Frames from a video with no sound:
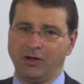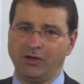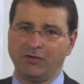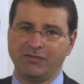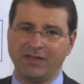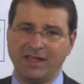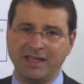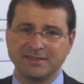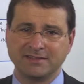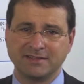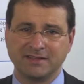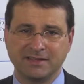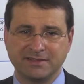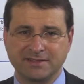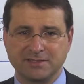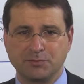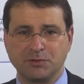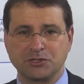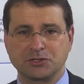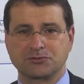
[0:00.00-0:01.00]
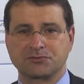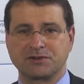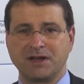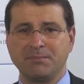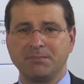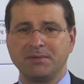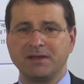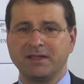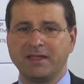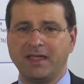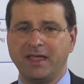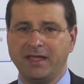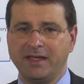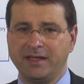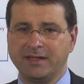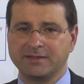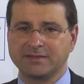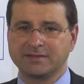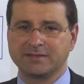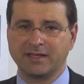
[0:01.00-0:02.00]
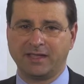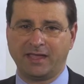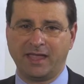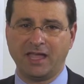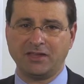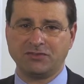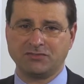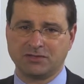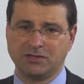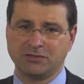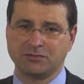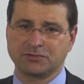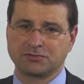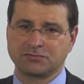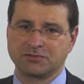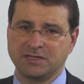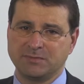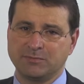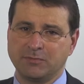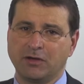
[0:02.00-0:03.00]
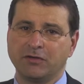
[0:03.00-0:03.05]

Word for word: of assets which replicates the cash flow stream